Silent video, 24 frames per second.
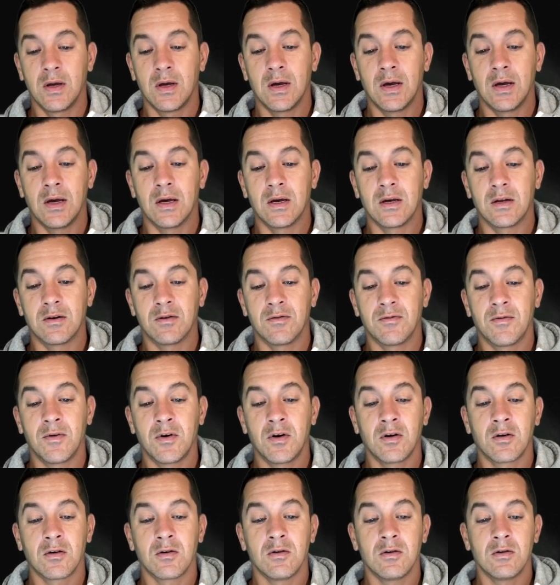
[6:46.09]
and
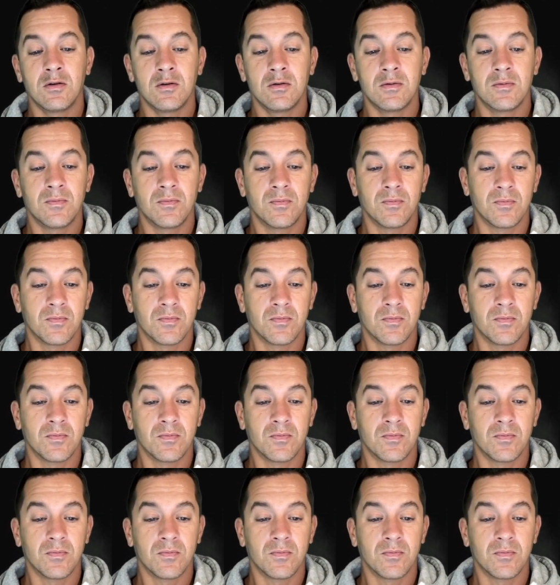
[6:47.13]
vertical,